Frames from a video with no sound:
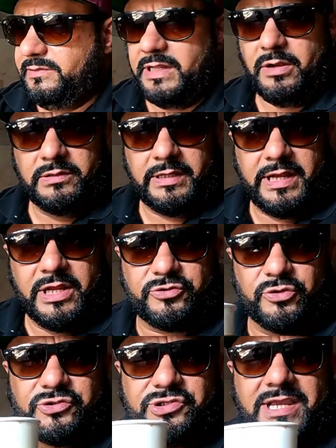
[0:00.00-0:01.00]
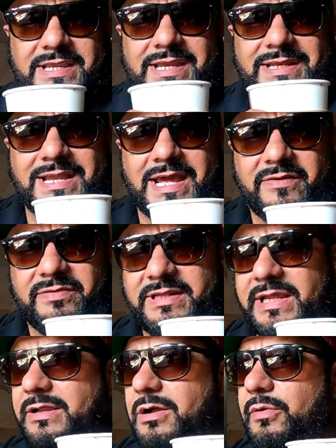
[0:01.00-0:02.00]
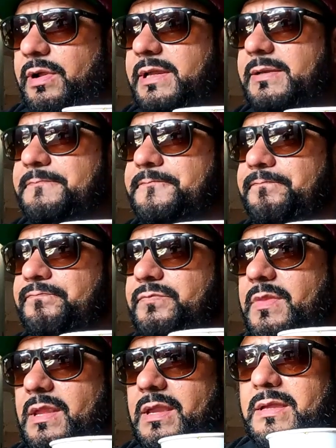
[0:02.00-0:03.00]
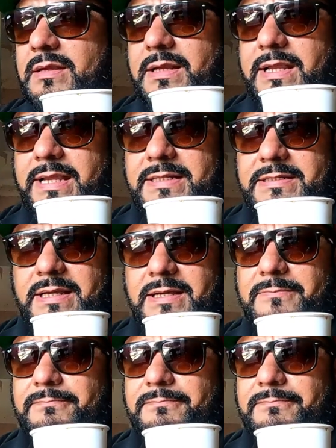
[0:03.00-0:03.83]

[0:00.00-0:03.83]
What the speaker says: did all the initial check-in, got everything going, and